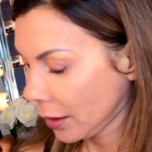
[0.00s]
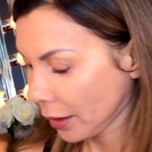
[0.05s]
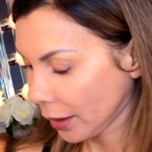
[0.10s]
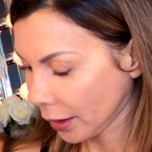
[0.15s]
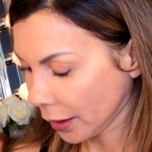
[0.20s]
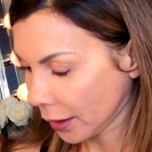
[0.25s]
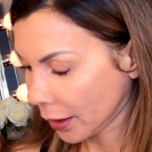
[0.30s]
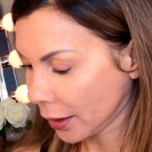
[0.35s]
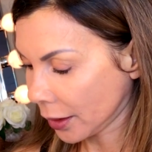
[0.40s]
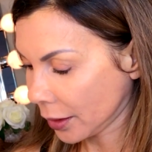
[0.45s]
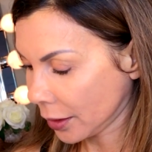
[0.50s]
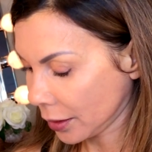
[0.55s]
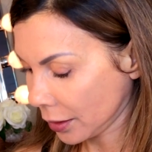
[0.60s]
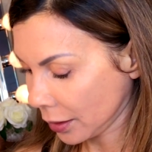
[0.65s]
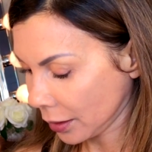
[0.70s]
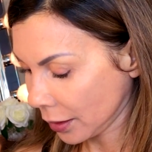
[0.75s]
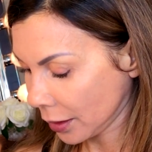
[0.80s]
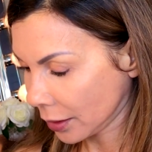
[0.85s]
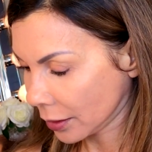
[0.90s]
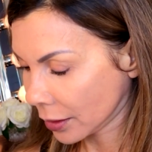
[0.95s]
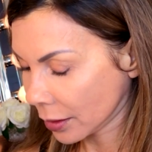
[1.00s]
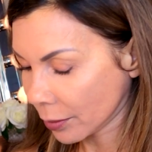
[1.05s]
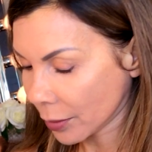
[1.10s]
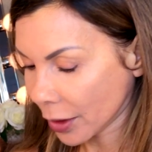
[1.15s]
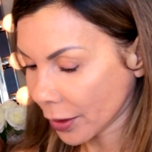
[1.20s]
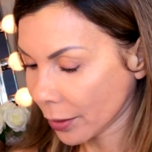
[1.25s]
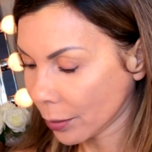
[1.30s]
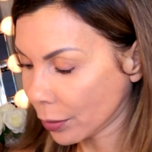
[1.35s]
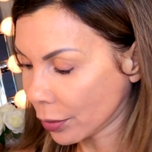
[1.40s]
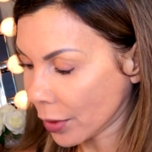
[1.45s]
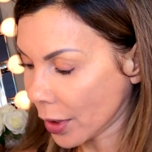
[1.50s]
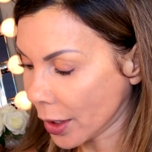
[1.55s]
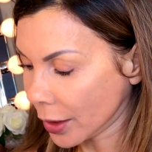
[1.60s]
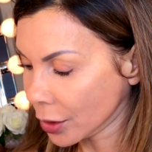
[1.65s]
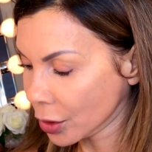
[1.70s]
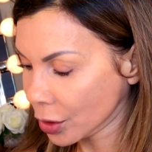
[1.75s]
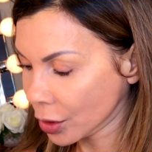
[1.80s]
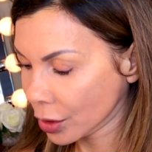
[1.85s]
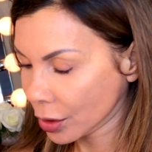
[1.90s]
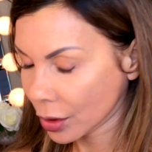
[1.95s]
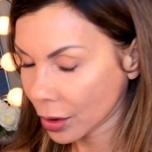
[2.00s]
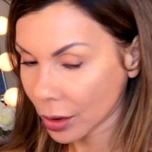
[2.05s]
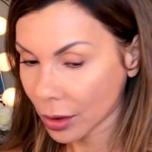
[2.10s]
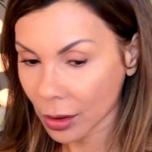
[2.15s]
and get some on the brush